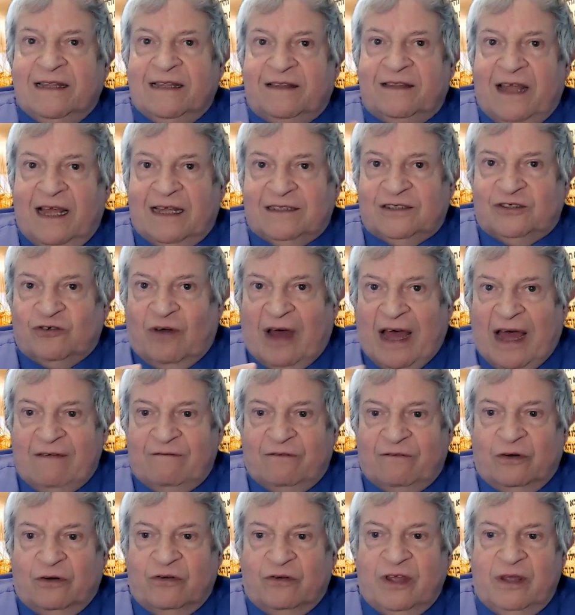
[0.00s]
the intense
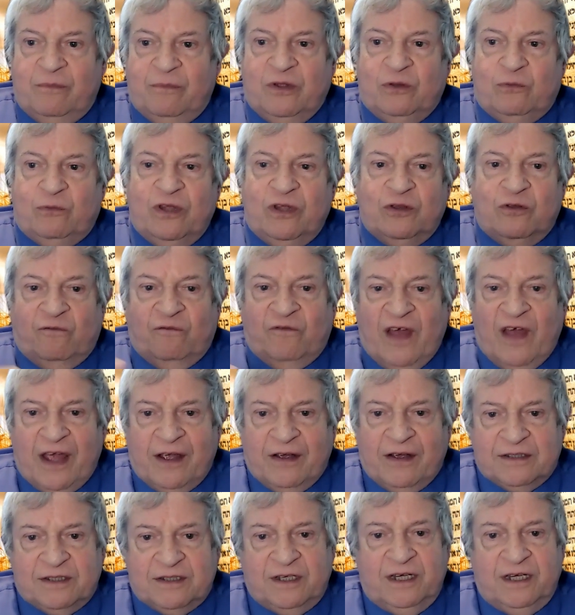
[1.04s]
rivalry between the
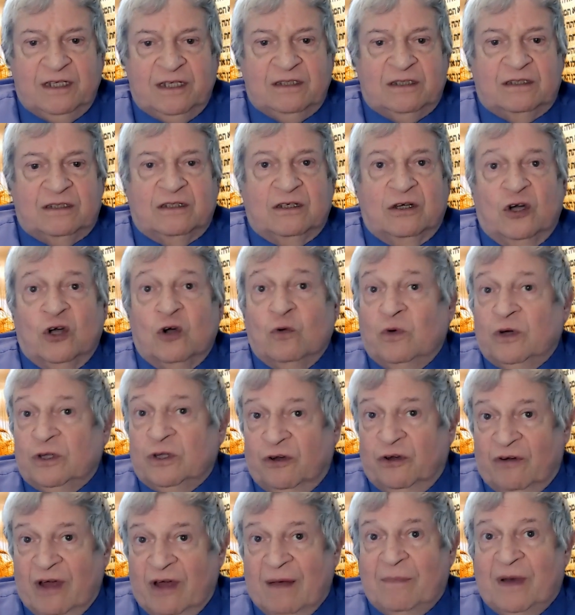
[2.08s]
Pharisees, who
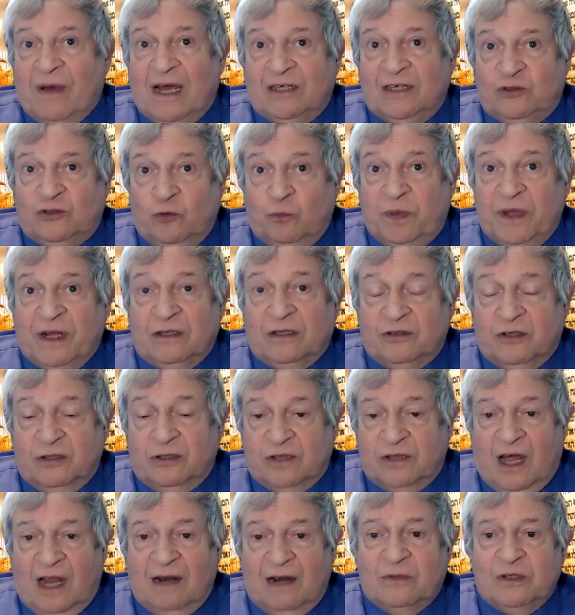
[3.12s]
were the rabbis who built
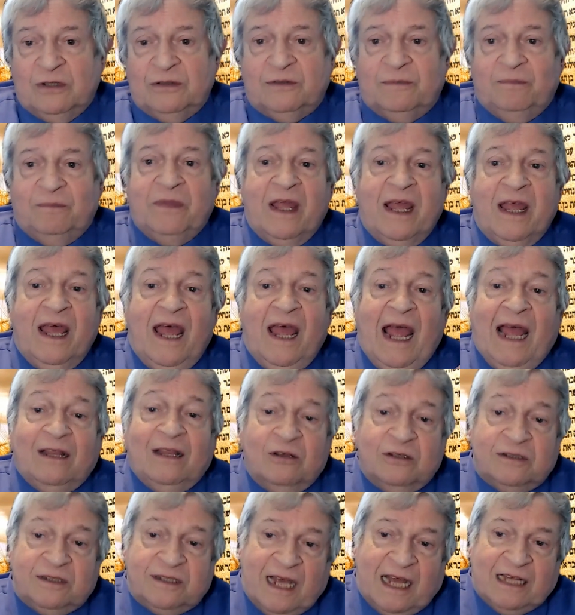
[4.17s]
the Talmud,
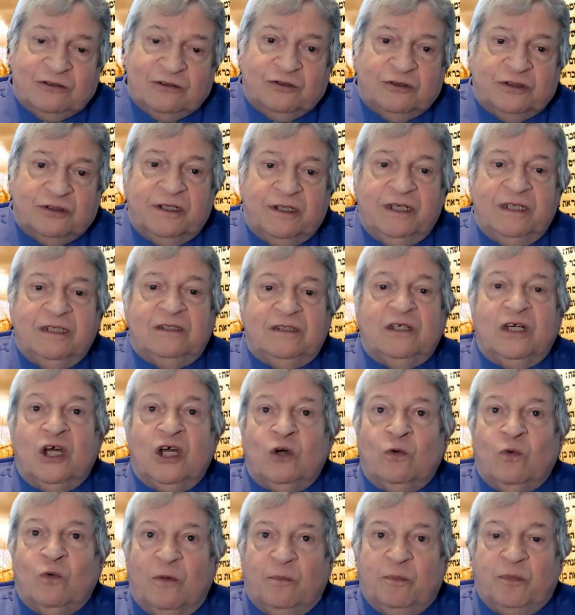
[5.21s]
and the Sadducees,
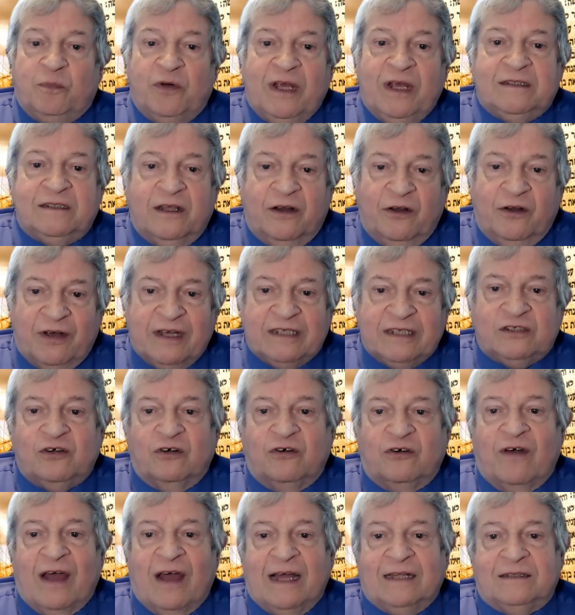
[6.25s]
who were priests and
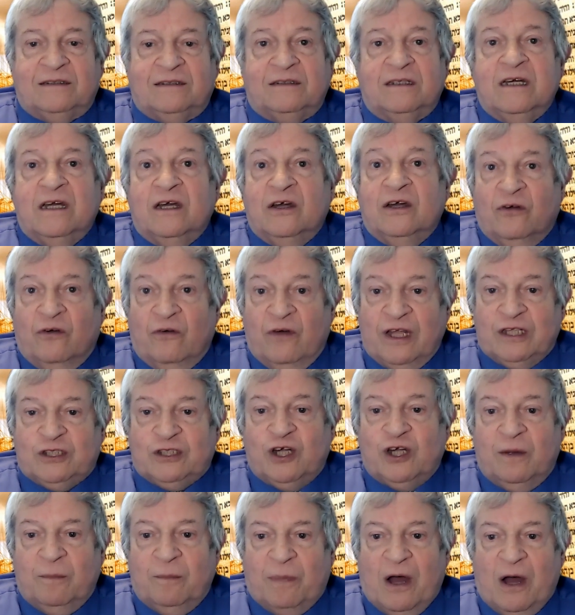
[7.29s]
aristocrats,
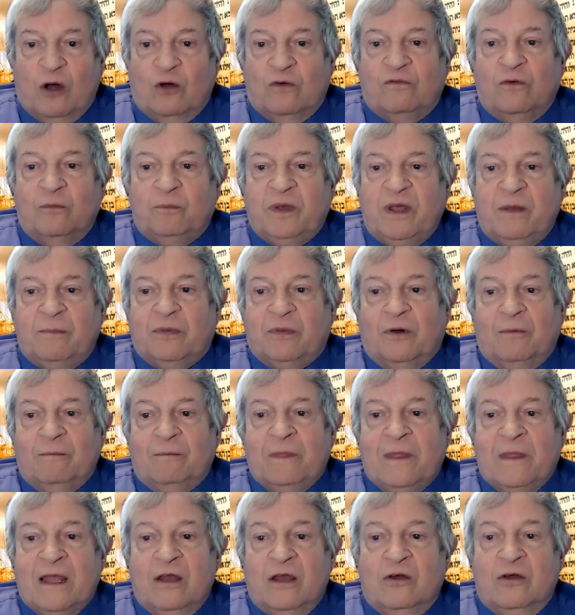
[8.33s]
rich and powerful
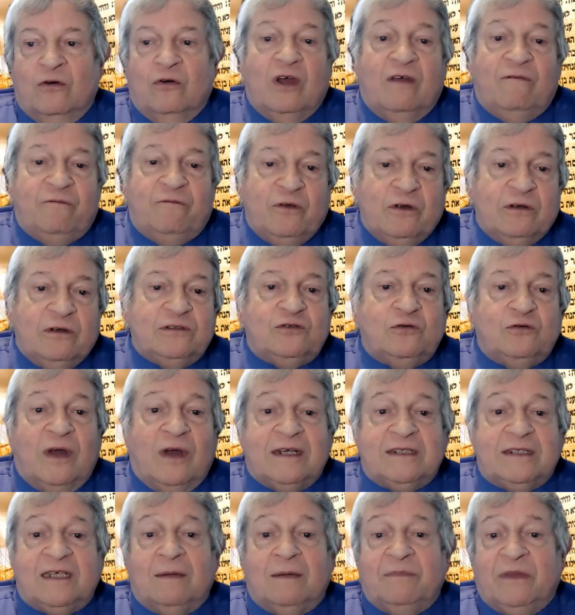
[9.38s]
people, who refused
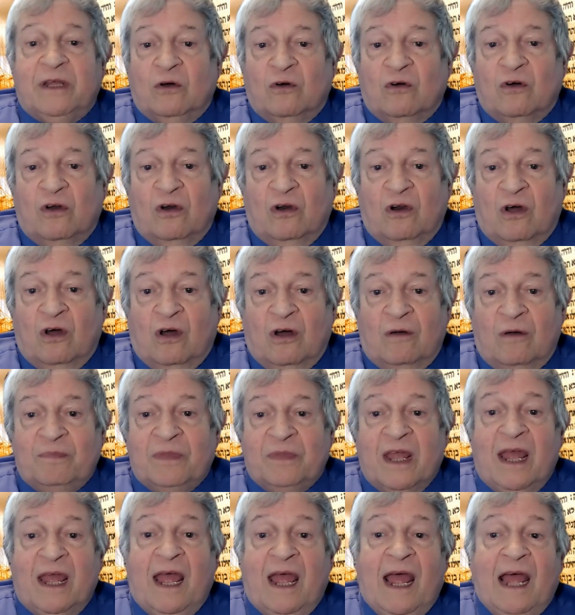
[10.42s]
to accept the oral law
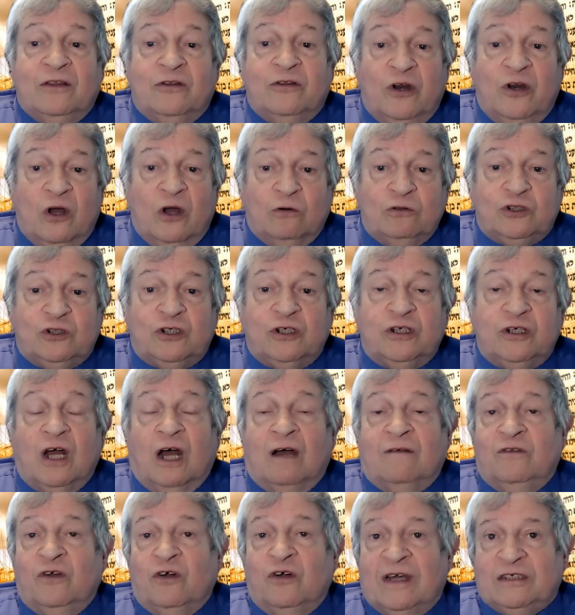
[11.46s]
and the notion
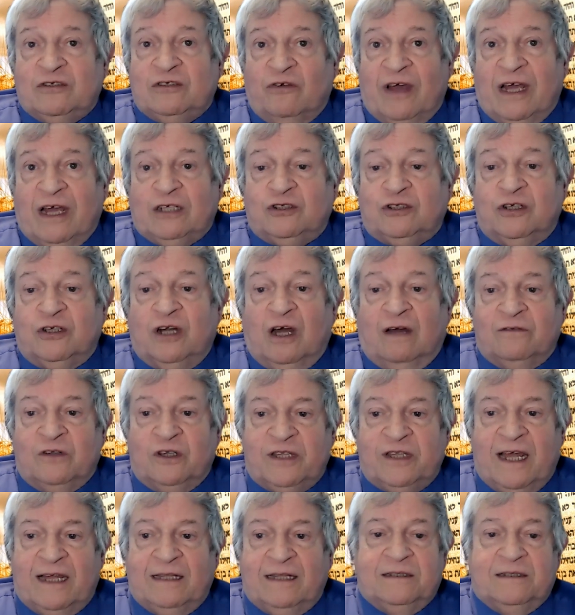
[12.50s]
of the resurrection of
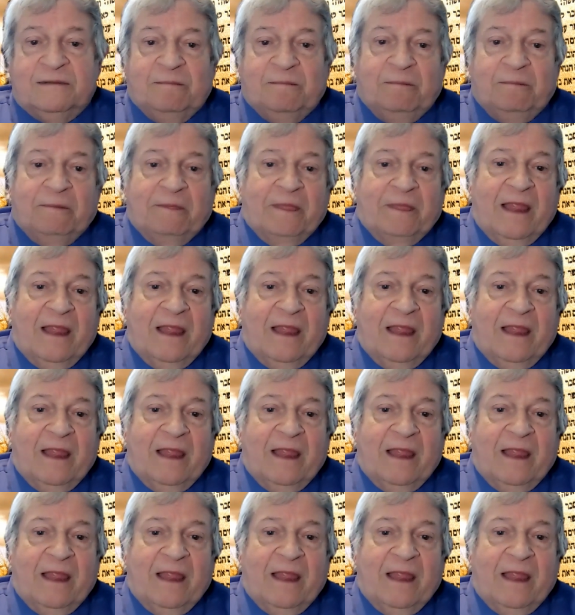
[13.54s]
the dead.